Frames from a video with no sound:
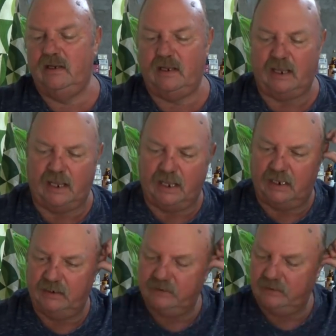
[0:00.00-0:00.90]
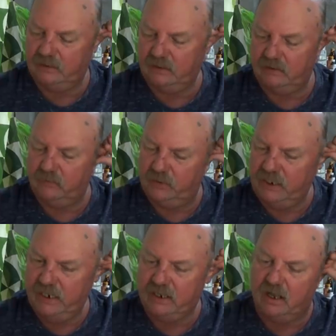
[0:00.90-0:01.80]
And when
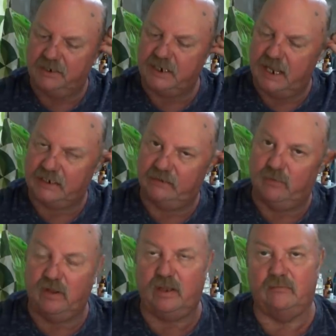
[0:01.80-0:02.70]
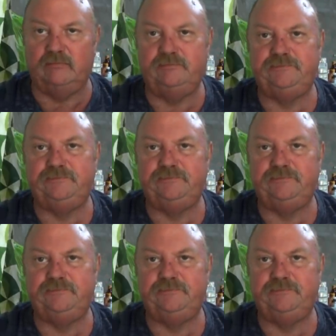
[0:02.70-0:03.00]
he contacted William,